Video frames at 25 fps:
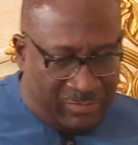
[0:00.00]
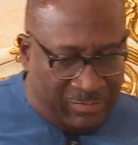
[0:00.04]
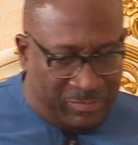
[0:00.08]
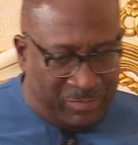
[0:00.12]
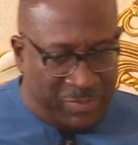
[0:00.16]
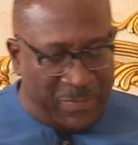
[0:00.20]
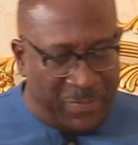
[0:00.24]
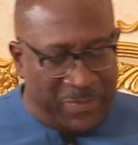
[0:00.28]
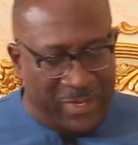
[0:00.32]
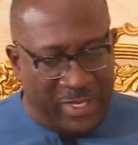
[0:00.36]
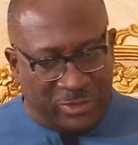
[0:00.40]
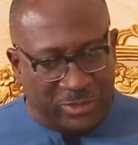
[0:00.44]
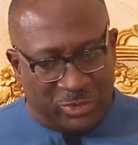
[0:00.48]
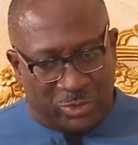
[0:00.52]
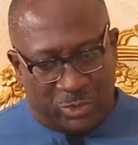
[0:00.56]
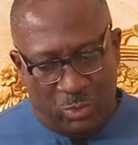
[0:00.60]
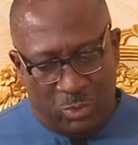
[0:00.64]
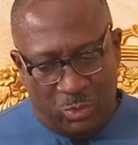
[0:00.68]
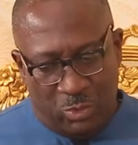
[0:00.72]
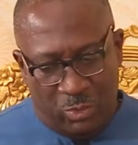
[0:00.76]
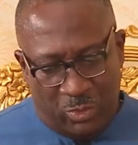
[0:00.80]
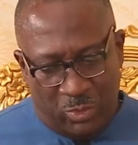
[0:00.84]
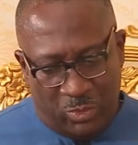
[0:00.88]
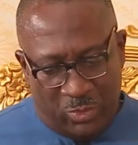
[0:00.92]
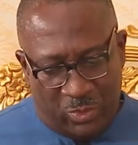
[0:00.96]
Papa,
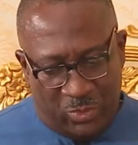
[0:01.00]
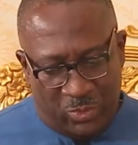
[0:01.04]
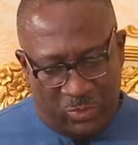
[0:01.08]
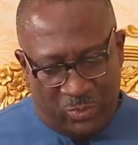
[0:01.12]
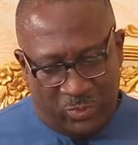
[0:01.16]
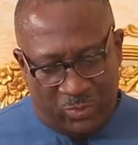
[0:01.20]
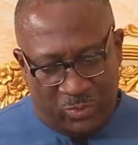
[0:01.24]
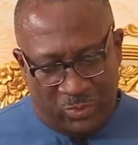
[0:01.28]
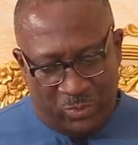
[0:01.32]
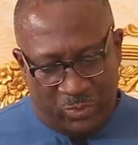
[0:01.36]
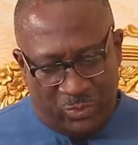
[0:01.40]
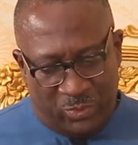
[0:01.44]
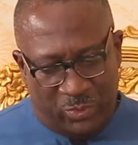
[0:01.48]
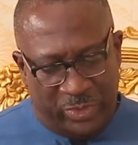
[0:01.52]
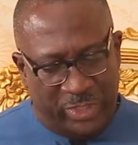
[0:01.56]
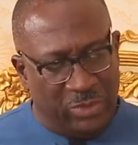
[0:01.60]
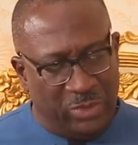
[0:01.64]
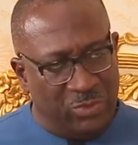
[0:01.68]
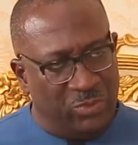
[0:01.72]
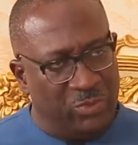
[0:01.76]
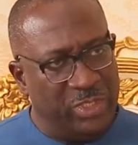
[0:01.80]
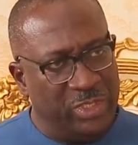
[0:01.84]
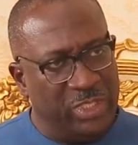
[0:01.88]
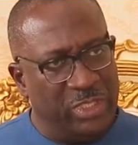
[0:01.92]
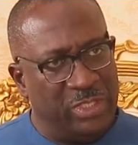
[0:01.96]
so
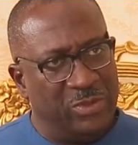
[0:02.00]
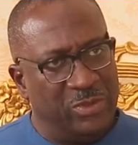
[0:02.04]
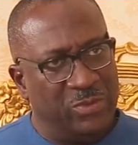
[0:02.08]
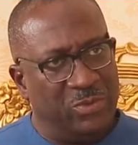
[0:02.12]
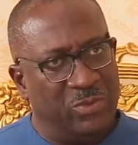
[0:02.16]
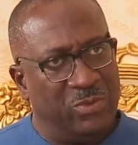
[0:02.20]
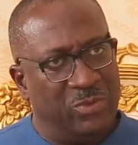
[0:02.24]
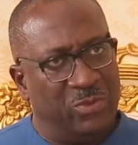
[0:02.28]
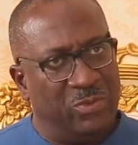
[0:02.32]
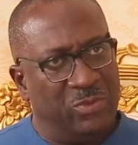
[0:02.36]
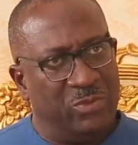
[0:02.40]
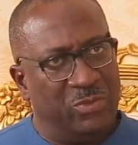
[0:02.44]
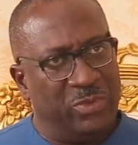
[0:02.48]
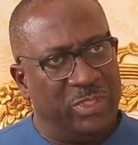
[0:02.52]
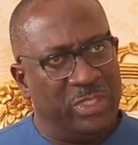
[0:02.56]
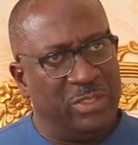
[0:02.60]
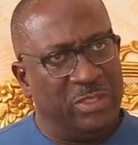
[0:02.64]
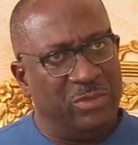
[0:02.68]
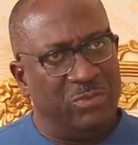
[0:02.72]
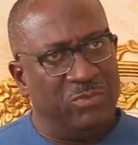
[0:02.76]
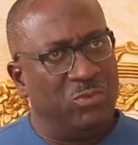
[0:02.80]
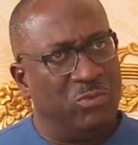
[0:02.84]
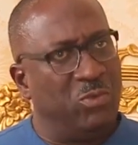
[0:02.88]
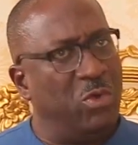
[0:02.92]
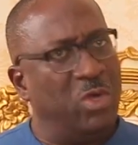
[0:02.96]
we
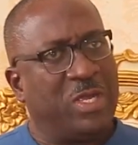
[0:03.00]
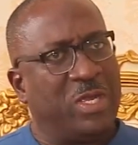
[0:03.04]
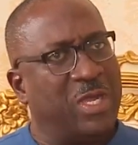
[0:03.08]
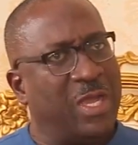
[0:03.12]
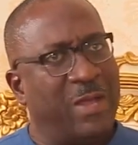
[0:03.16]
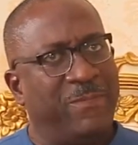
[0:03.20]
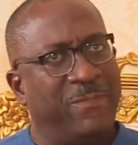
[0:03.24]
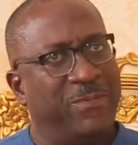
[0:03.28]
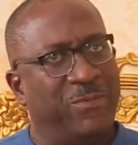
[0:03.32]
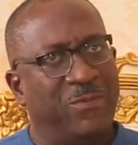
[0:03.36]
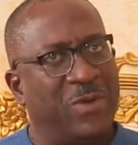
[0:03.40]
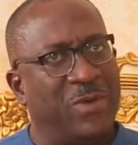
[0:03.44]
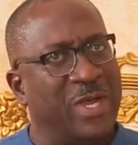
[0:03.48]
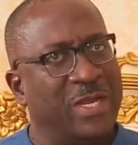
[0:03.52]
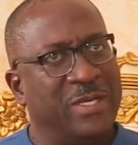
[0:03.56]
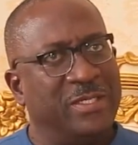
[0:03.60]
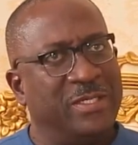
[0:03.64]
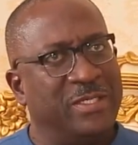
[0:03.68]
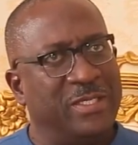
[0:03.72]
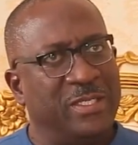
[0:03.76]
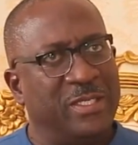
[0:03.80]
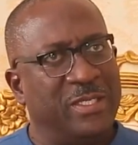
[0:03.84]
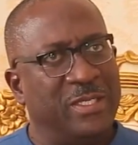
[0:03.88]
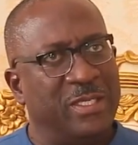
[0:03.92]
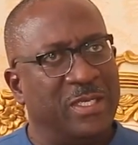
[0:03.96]
woke up
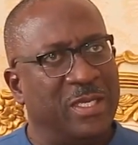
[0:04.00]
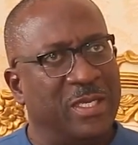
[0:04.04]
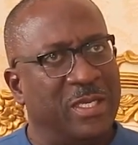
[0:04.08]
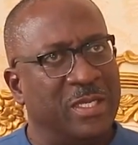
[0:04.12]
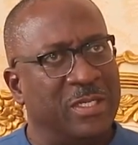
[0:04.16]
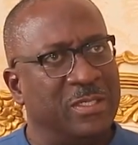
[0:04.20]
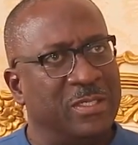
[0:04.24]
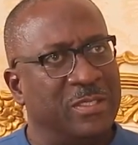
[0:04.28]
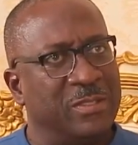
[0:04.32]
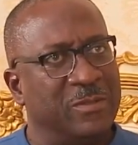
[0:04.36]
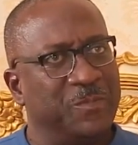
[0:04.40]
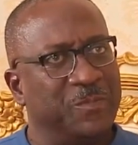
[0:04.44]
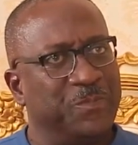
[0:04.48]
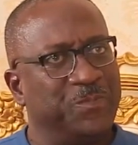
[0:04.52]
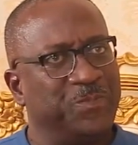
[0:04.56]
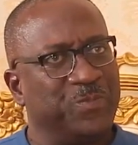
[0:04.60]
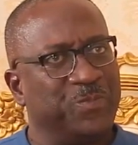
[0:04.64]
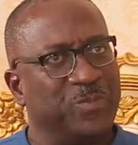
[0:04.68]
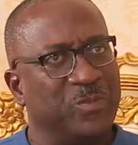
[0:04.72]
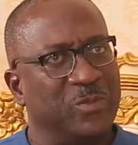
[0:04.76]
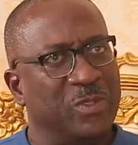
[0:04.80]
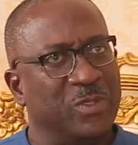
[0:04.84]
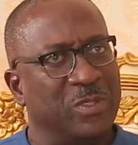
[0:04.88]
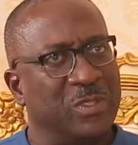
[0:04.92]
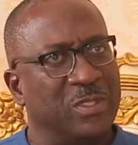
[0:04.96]
one day and
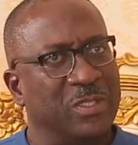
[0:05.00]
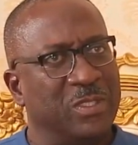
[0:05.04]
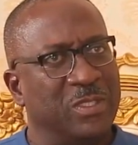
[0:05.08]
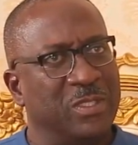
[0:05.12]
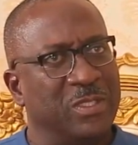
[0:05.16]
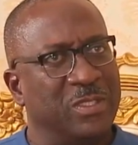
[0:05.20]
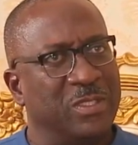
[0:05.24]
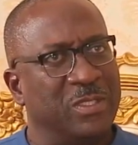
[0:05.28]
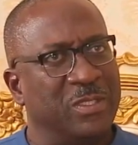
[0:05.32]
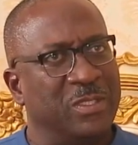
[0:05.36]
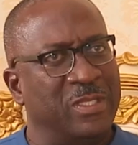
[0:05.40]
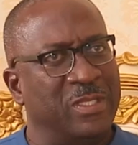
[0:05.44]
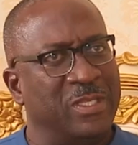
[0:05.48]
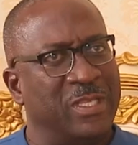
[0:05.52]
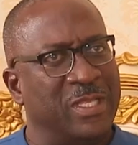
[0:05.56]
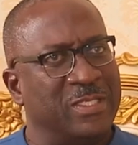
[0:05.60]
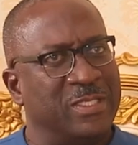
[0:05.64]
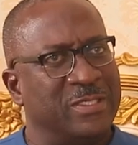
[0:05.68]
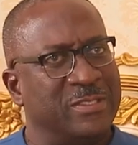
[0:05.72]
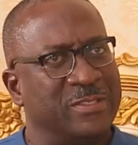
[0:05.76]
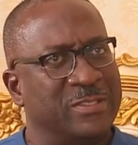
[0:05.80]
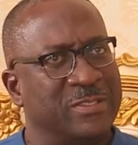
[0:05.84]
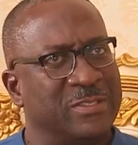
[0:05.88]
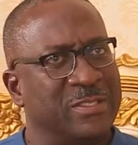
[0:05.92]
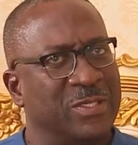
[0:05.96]

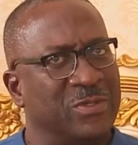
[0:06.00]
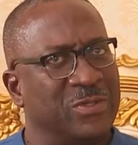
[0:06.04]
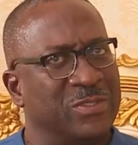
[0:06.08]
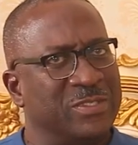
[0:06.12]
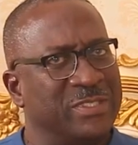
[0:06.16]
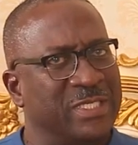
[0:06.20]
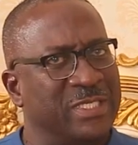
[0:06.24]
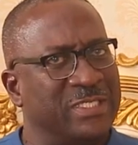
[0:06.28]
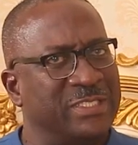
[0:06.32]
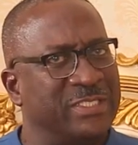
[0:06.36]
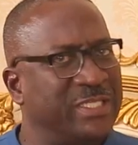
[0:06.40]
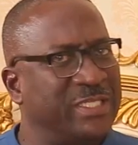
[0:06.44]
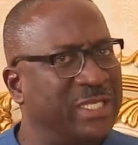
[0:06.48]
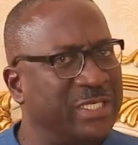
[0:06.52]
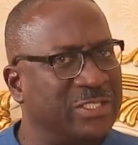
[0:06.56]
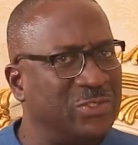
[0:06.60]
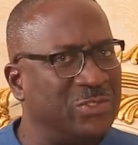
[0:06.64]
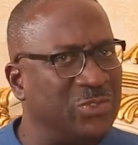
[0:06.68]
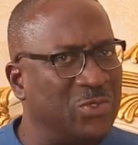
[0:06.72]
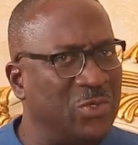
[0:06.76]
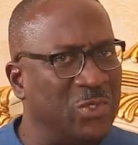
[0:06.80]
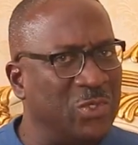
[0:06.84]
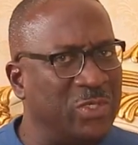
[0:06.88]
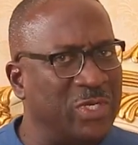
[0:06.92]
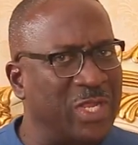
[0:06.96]
there was a church
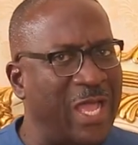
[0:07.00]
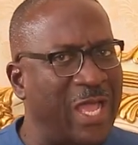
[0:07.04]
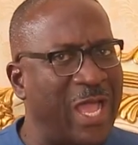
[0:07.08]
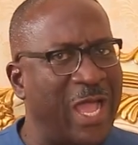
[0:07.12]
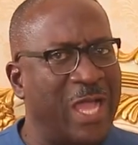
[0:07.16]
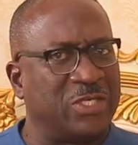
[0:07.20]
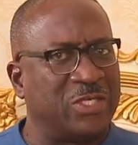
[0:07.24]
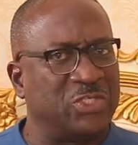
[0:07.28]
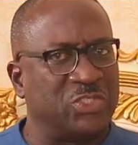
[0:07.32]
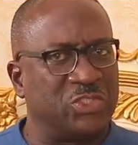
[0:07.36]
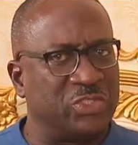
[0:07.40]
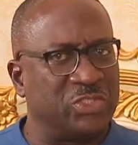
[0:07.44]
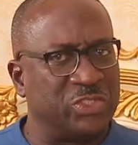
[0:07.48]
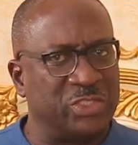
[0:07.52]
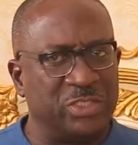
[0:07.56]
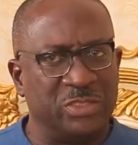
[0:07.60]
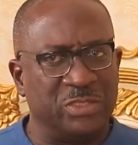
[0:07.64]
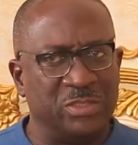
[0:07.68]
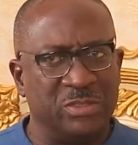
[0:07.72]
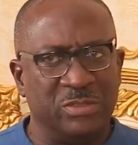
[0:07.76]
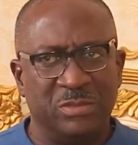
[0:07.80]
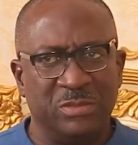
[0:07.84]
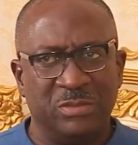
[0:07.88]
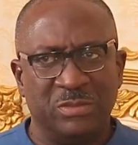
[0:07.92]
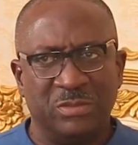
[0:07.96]
called
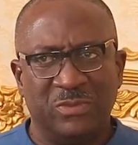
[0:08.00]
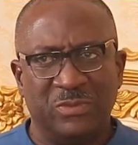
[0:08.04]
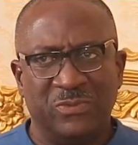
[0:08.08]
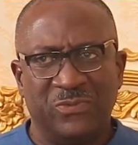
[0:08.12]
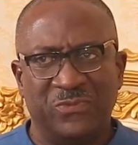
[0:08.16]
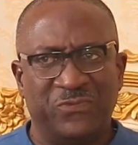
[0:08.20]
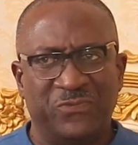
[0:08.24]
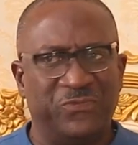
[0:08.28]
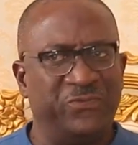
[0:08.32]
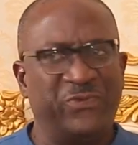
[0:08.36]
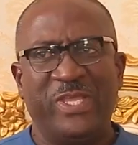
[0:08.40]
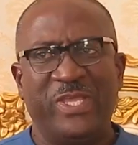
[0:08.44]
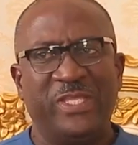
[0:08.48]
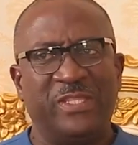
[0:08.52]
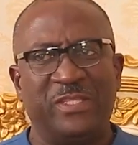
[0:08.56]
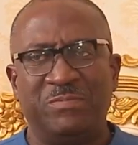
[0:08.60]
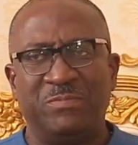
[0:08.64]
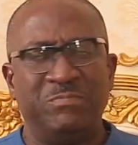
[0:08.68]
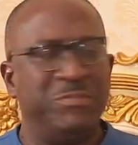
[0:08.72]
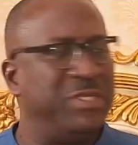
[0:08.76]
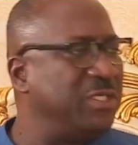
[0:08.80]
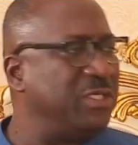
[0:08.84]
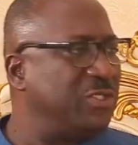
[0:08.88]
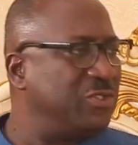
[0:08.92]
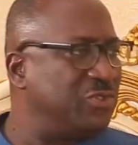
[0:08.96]
Action Faith
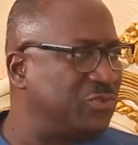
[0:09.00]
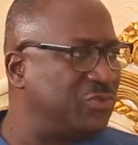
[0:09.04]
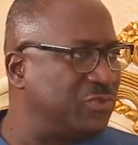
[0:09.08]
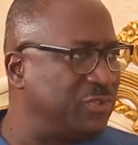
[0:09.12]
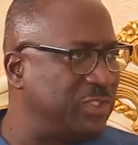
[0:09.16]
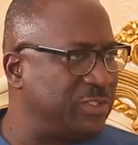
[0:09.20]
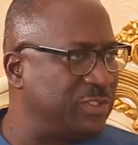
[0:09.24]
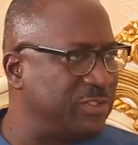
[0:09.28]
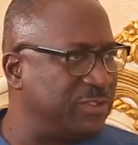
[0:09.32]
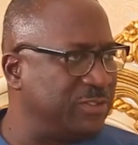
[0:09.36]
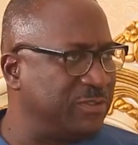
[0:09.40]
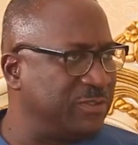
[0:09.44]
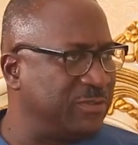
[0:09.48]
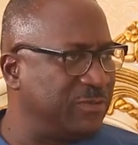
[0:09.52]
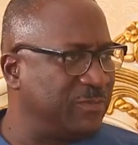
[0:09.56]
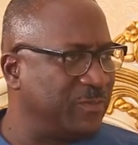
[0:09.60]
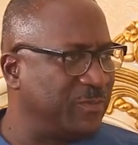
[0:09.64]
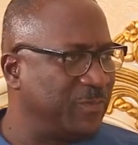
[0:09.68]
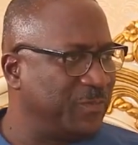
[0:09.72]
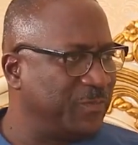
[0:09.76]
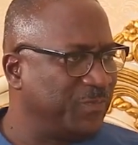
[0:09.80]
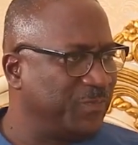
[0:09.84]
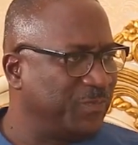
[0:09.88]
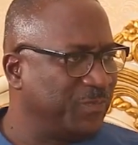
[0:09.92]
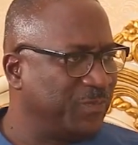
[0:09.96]
Ministries. Mm-hmm.
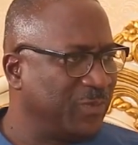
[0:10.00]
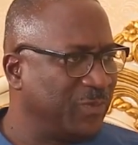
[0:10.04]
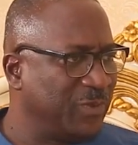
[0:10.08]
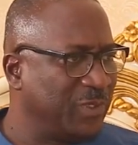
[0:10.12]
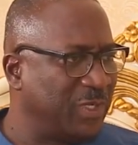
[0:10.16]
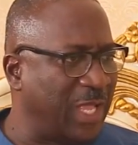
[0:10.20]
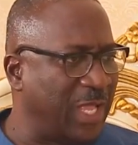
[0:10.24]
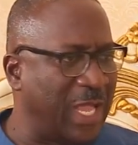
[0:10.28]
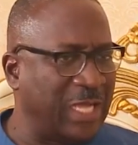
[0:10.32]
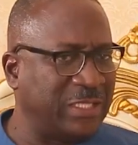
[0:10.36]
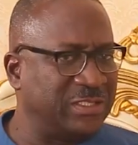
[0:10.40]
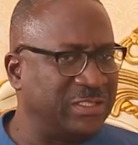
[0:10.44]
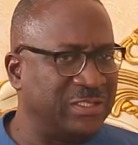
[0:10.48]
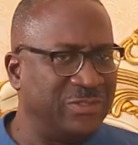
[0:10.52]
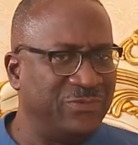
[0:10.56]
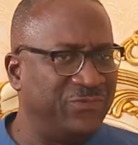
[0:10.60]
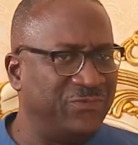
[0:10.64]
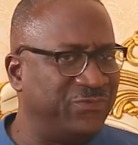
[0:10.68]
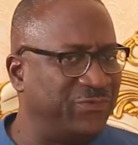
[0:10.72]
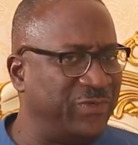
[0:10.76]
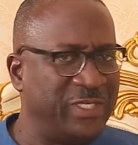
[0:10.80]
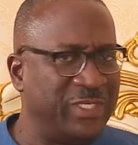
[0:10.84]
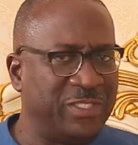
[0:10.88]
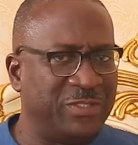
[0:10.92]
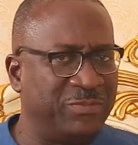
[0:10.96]
Action
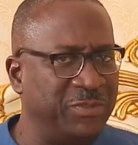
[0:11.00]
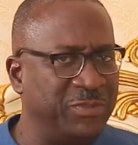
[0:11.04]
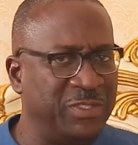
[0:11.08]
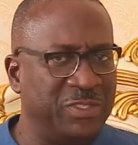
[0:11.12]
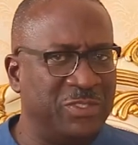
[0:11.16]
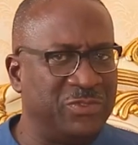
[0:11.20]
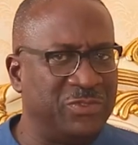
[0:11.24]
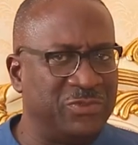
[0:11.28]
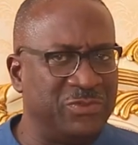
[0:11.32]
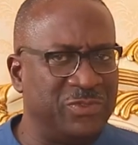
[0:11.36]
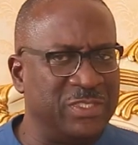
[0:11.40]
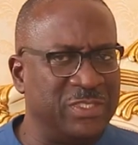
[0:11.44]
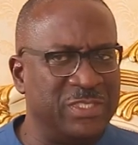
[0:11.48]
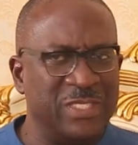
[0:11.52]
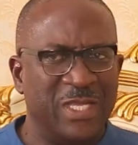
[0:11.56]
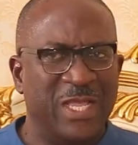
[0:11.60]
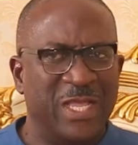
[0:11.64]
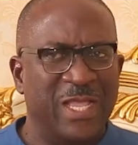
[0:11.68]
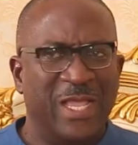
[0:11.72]
Faith Ministries.